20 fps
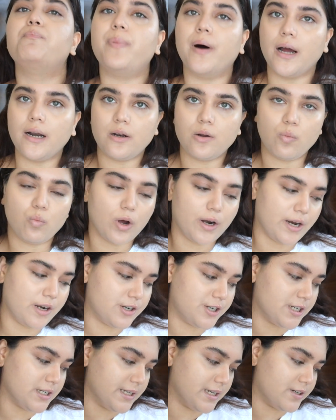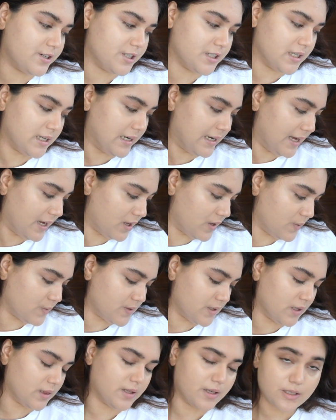but what I really like
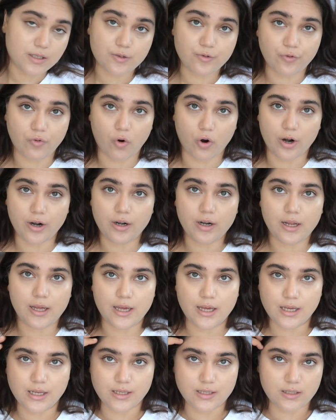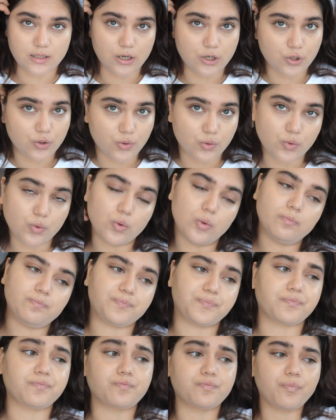using this for is to
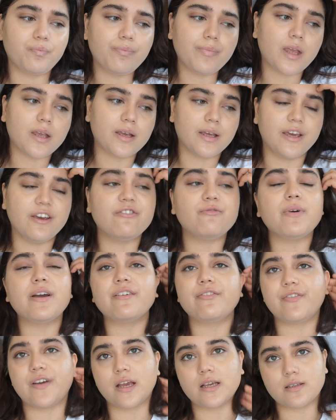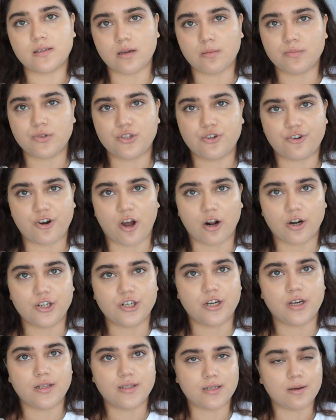give my face some structure
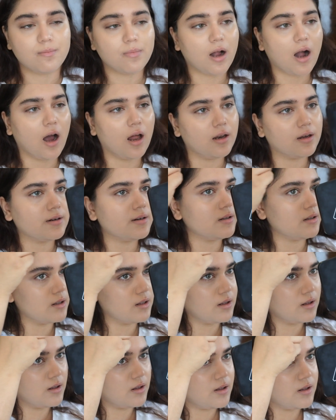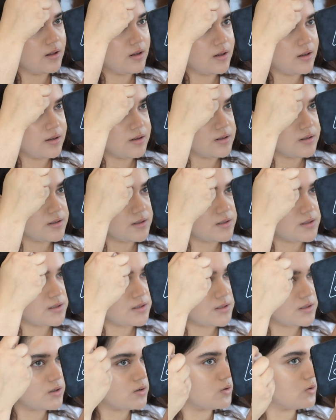and some color.
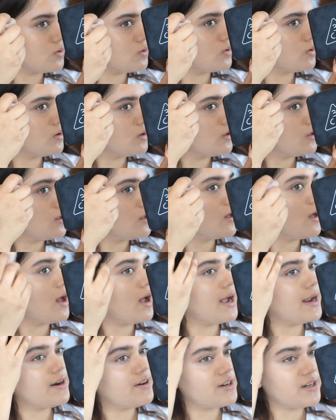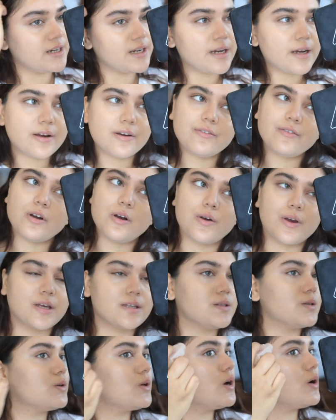So
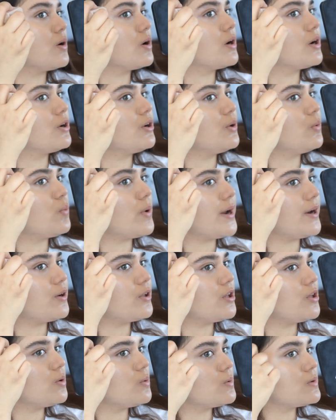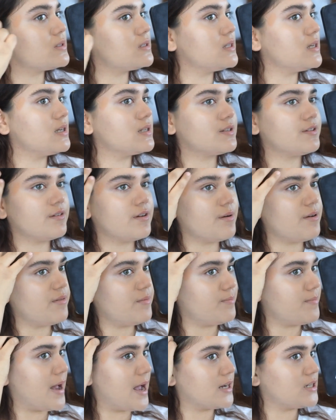so a good way to use these
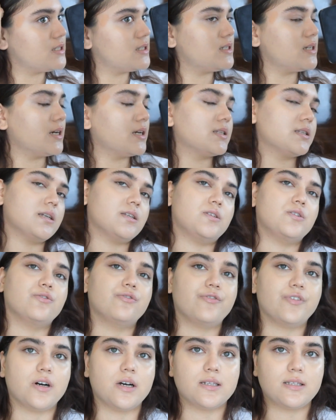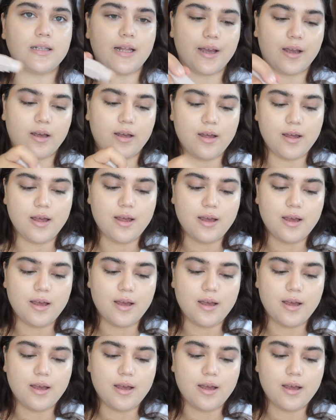matte sticks is to first like,